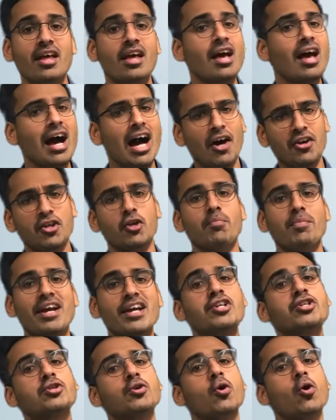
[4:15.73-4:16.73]
How do you make
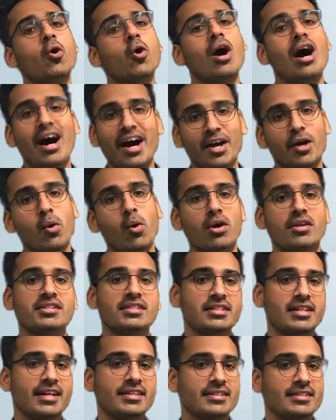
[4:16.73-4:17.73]
sure high quality
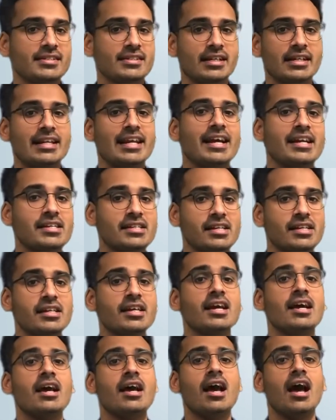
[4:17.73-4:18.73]
data is collected
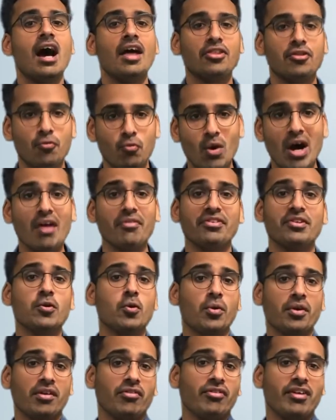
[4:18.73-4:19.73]
throughout the
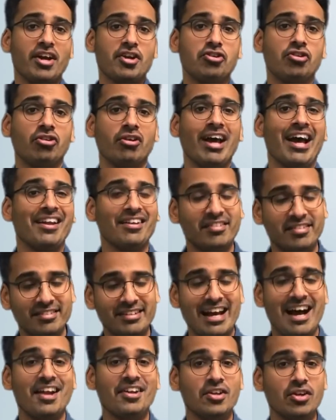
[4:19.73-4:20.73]
organization and a
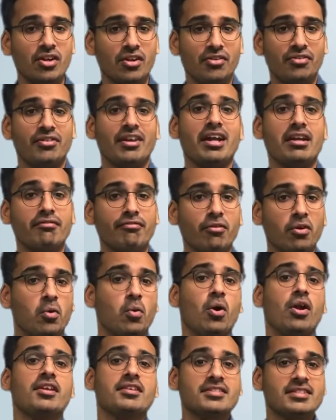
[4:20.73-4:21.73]
standard is set for
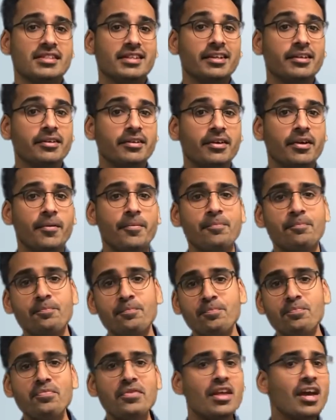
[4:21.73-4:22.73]
quality?
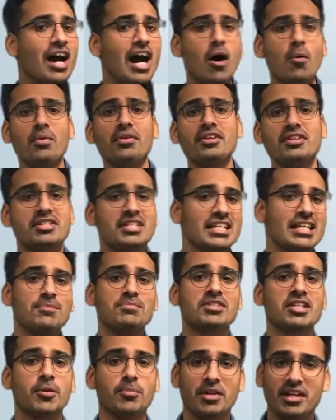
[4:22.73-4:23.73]
How will the teams
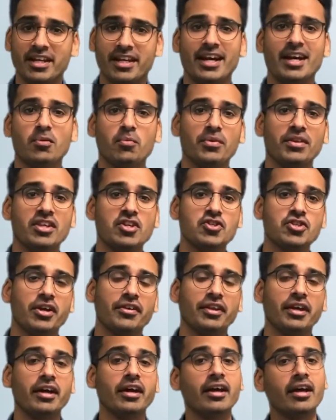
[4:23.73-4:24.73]
communicate with each
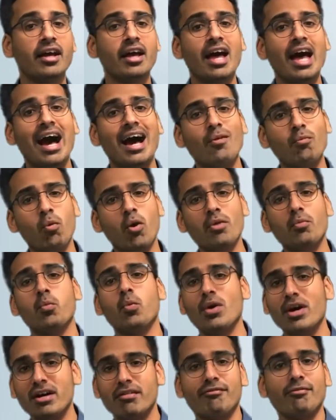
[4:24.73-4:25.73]
other? And what
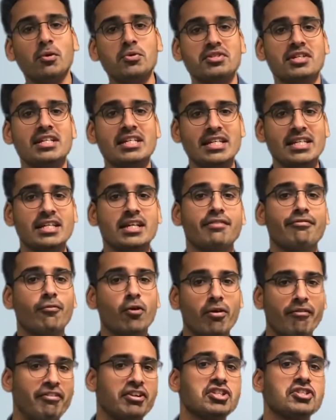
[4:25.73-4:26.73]
workflows are needed for
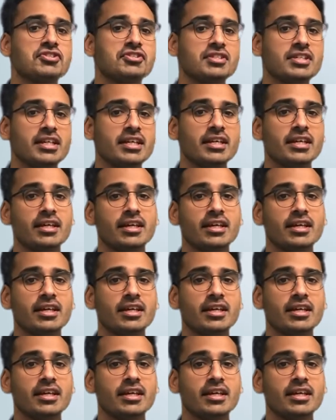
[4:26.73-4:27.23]
efficiency?